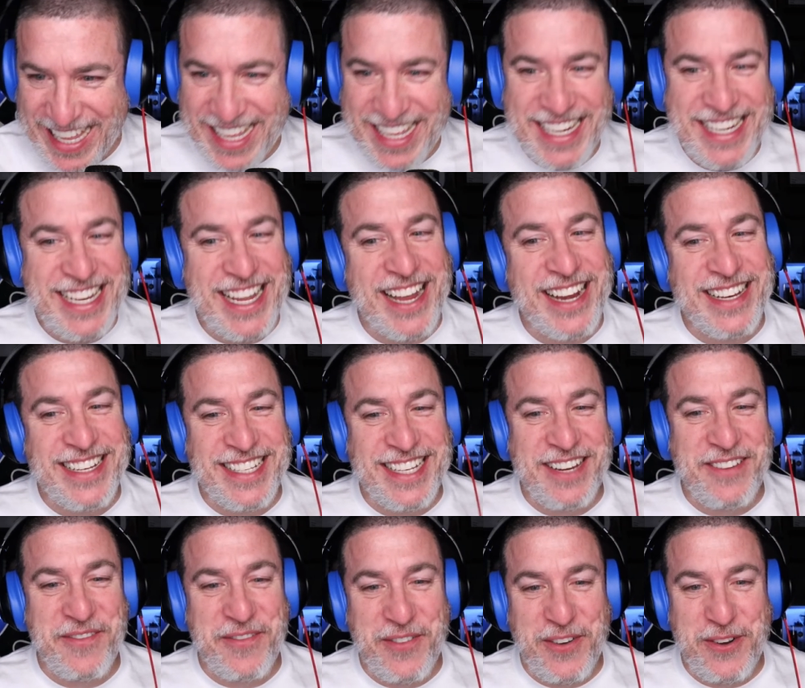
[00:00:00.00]
Donna
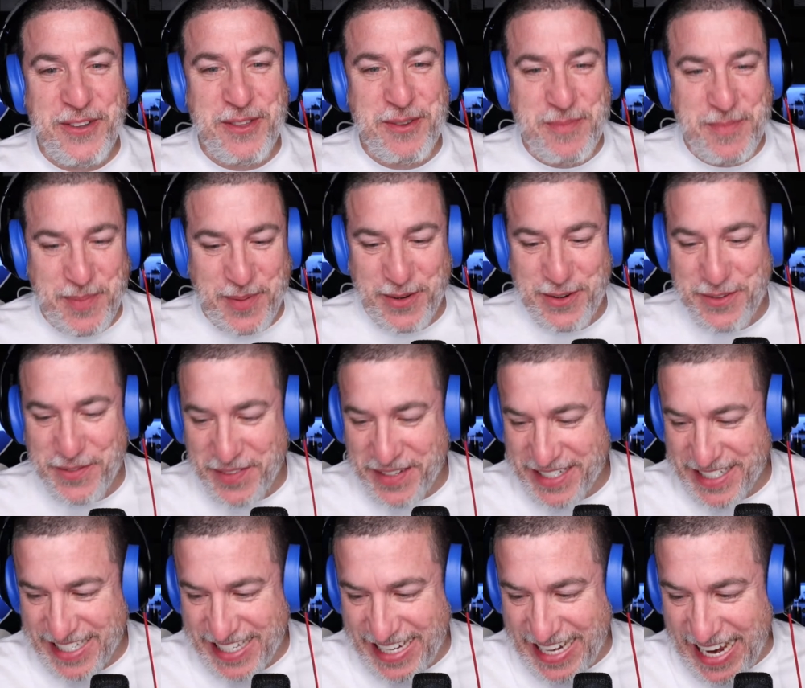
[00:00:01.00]
said further proof
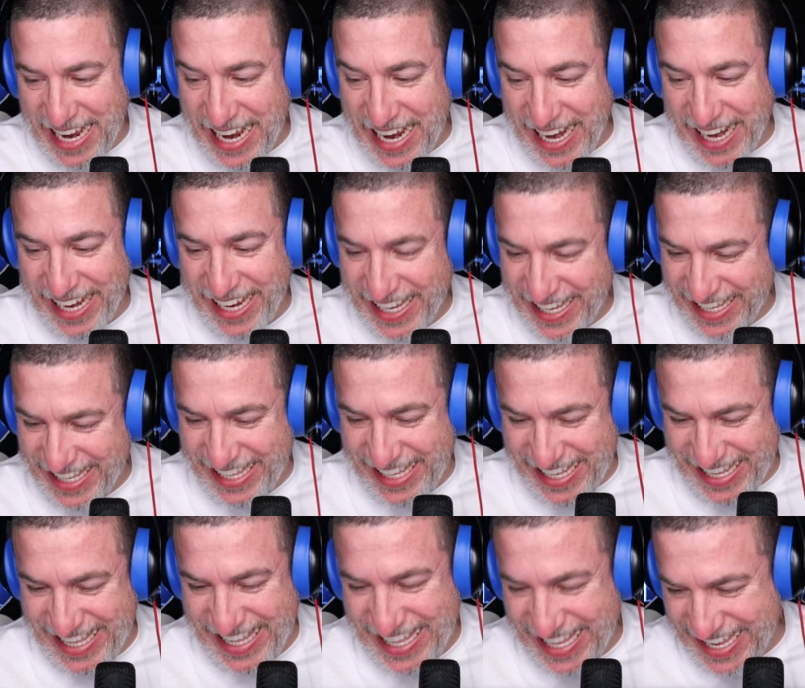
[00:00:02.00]
he's gay.
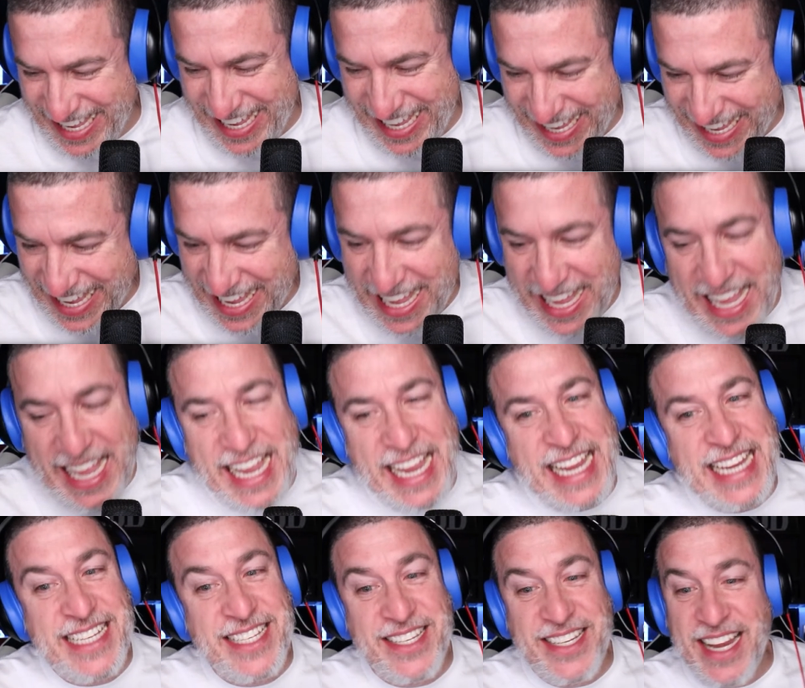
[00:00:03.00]

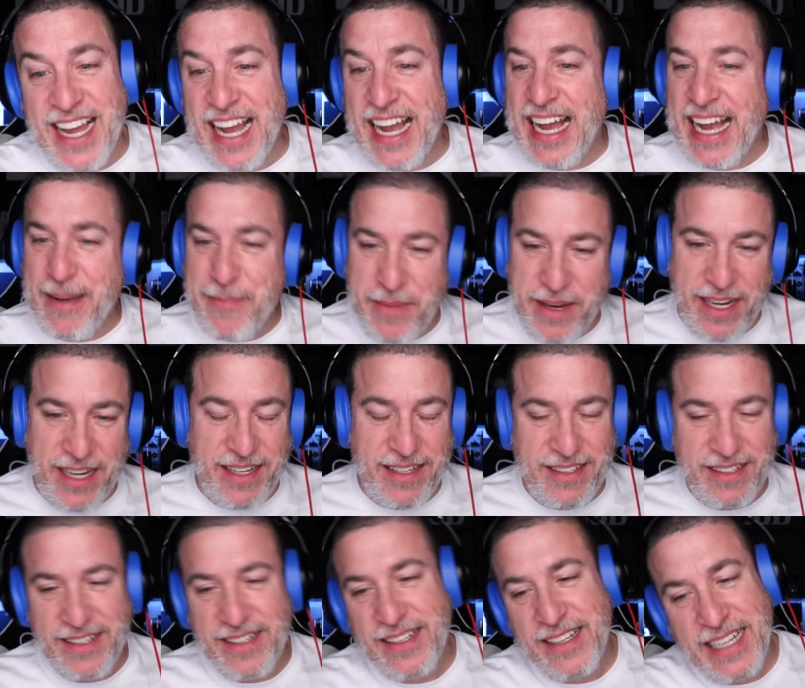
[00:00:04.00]
He's not, I mean,
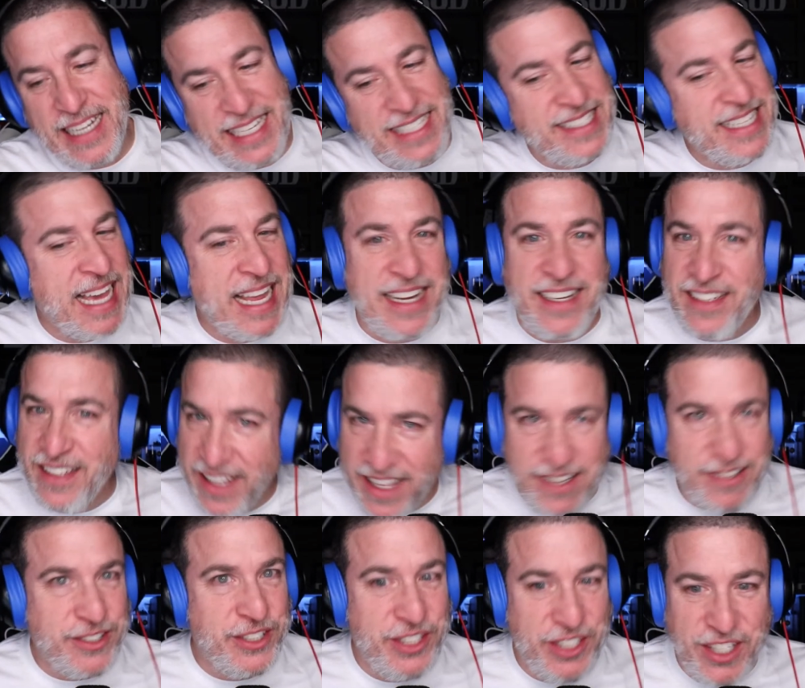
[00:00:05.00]
he's got a
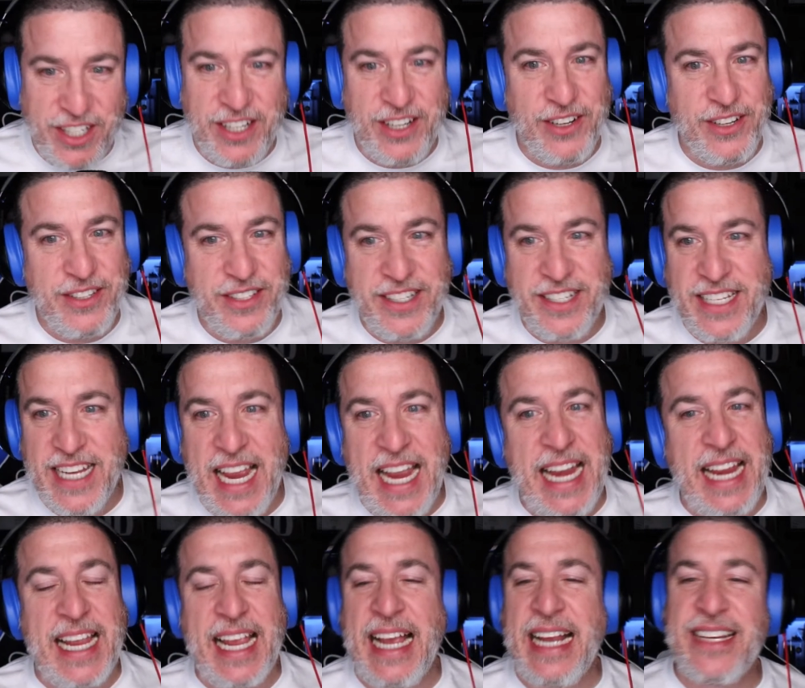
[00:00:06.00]
little sugar in the
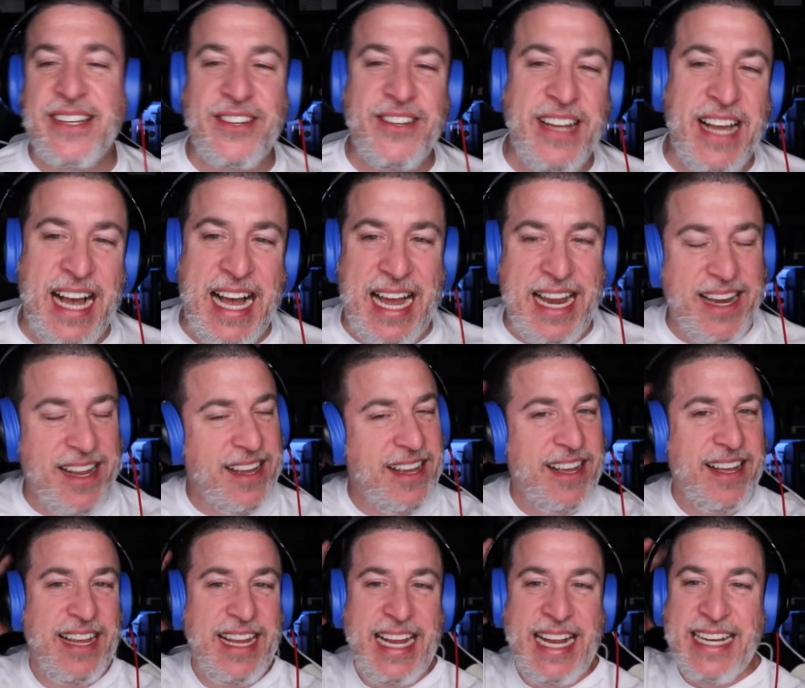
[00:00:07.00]
tank. He's not
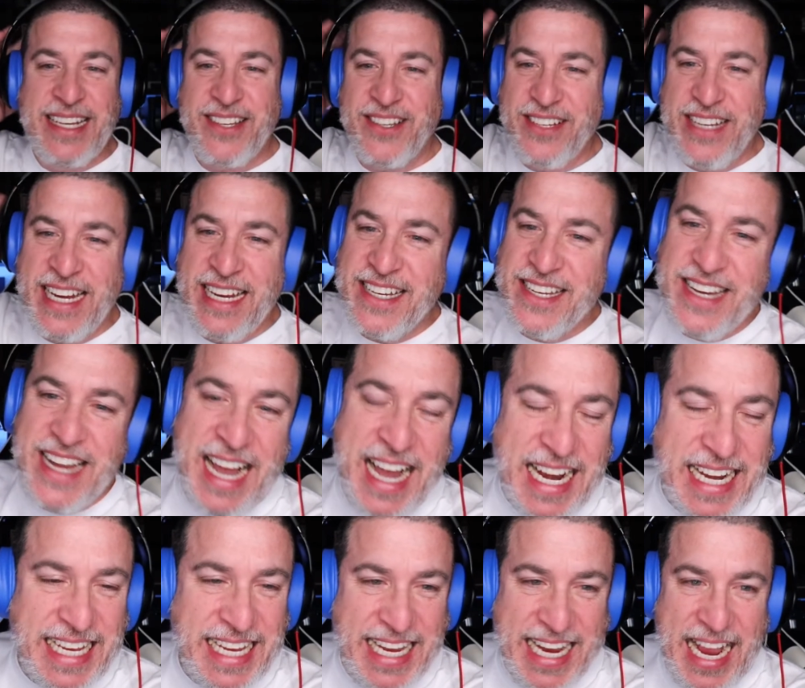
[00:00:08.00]

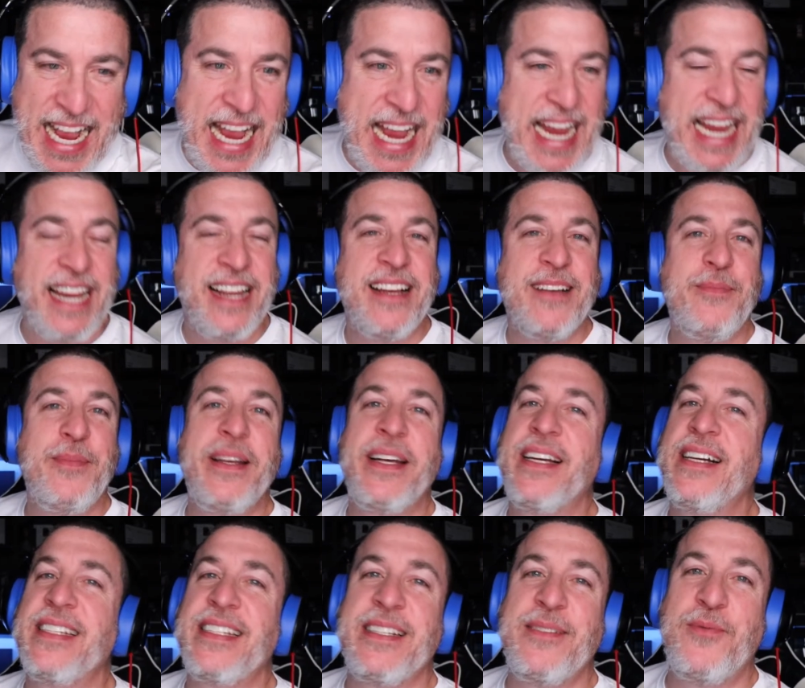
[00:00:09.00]
gay
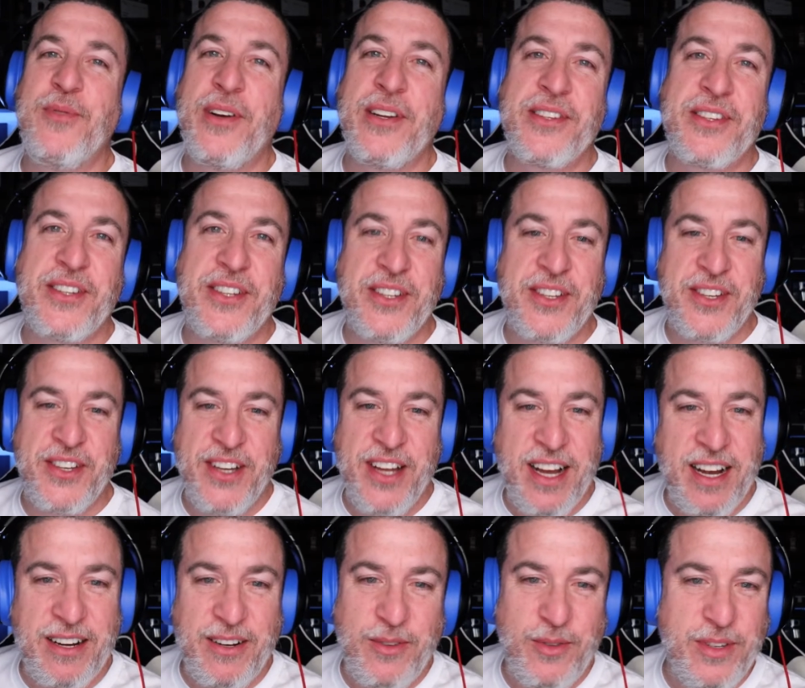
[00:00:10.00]
because he wants to
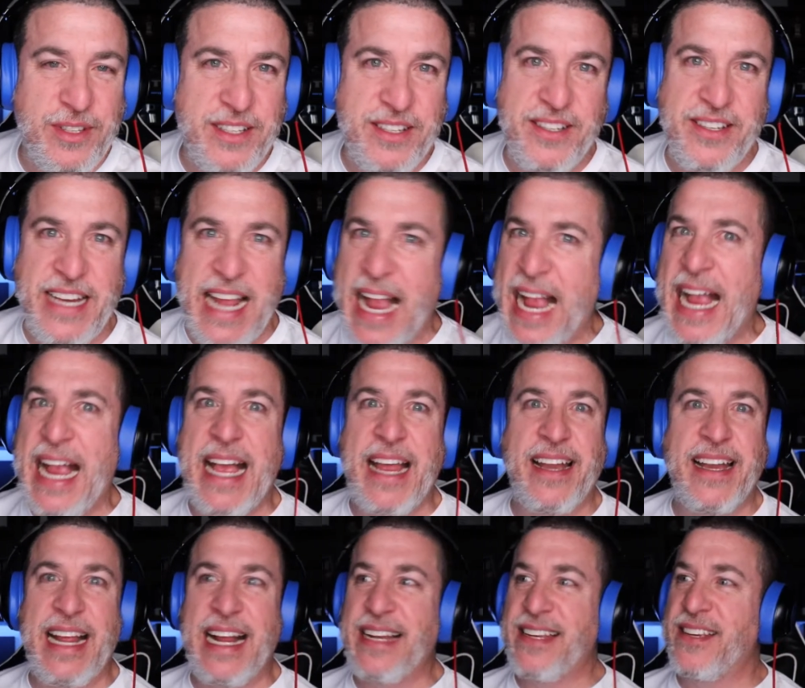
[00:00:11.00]
snuggle with his dad.
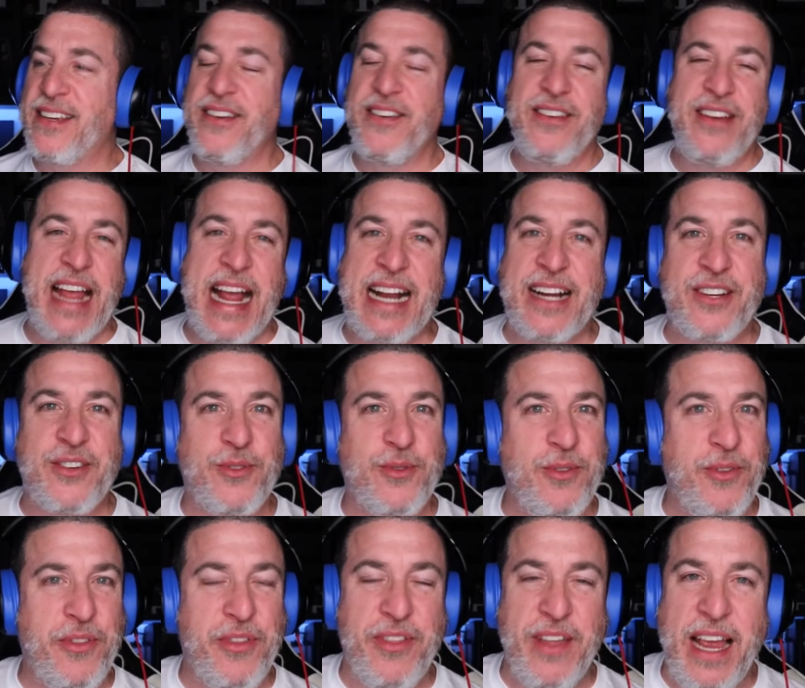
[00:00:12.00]
That's a
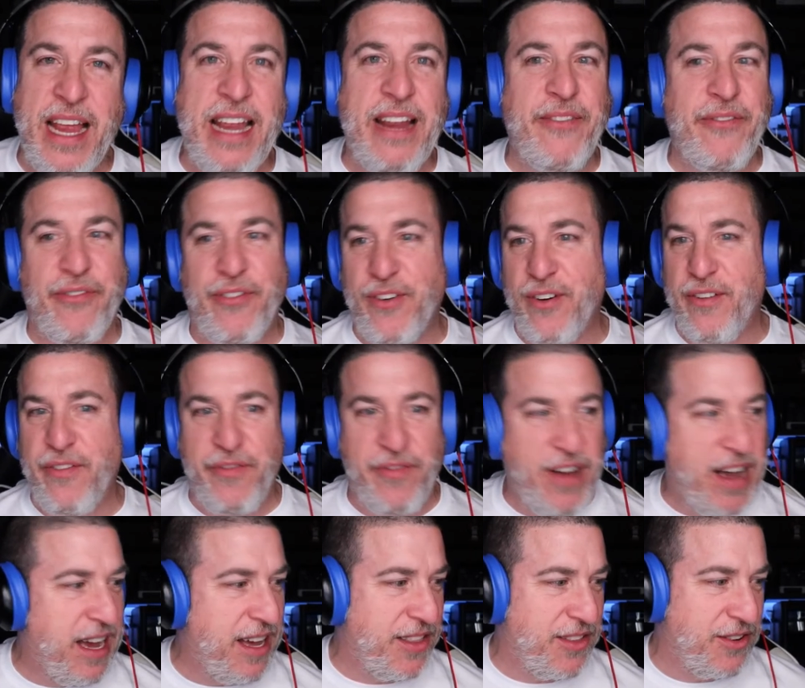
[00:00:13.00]
natural thing for a
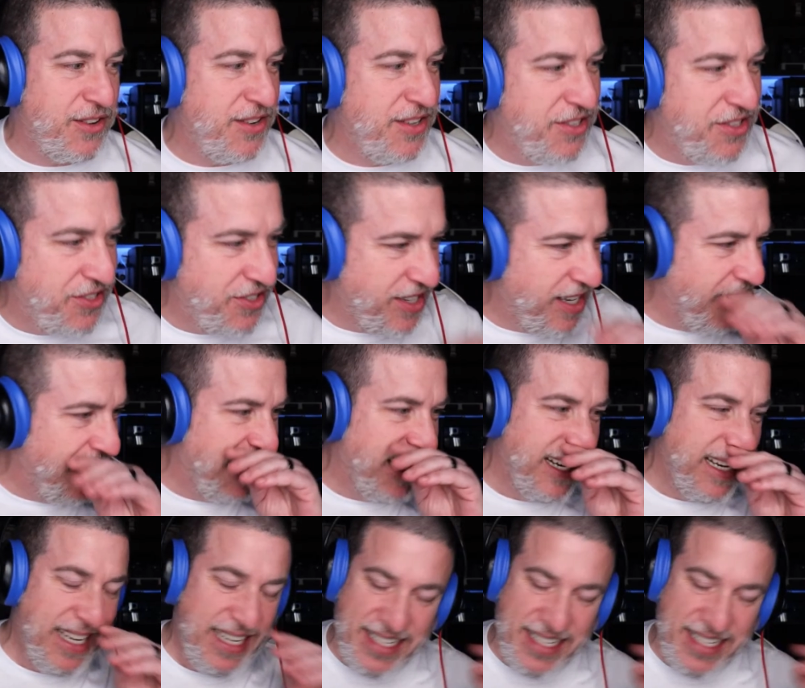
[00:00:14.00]
father and a son.